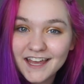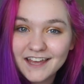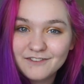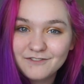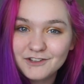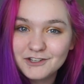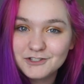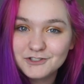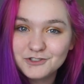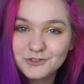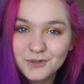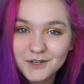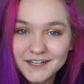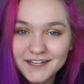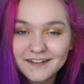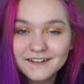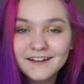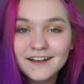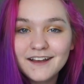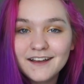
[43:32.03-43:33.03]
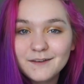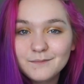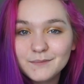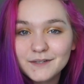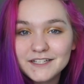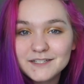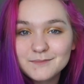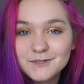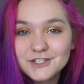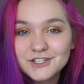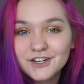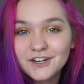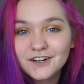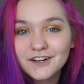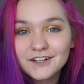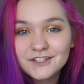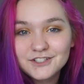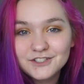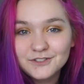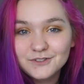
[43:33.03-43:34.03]
If you enjoyed it, please be
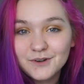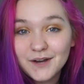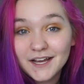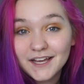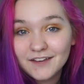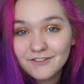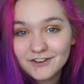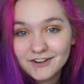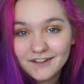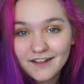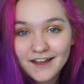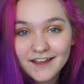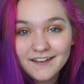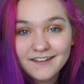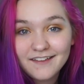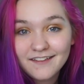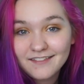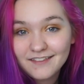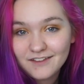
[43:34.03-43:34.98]
sure to give it a like,